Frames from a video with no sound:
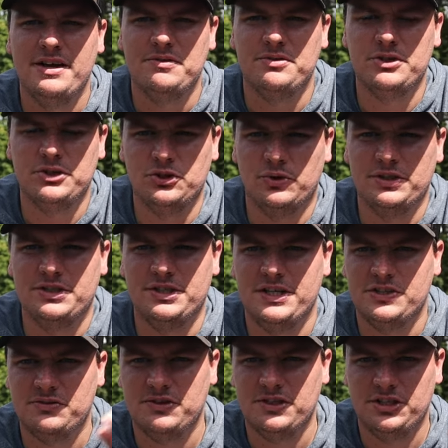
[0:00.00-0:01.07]
If you enjoyed
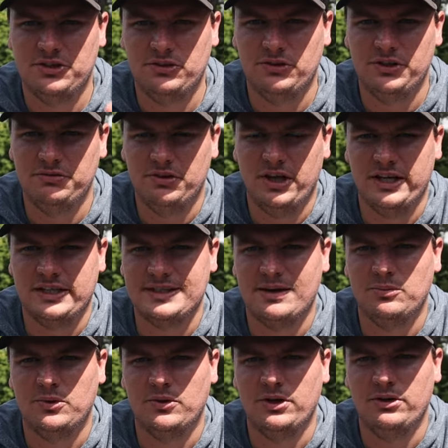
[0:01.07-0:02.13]
today's video, leave a like
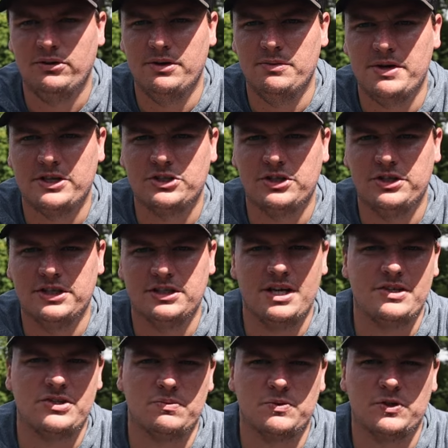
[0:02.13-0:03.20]
down below and make sure you hit
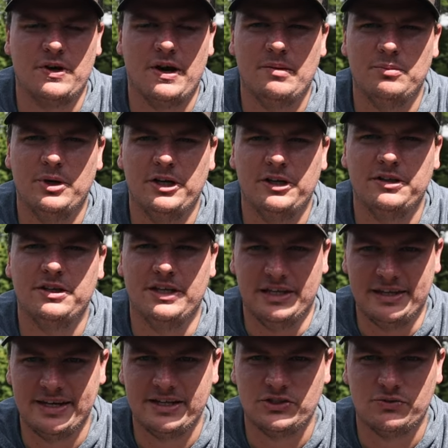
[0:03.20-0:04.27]
that subscribe button.
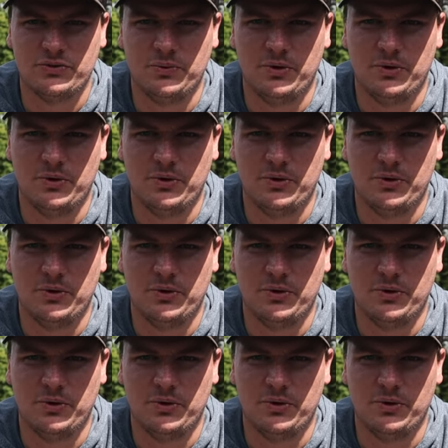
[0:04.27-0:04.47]
And thanks for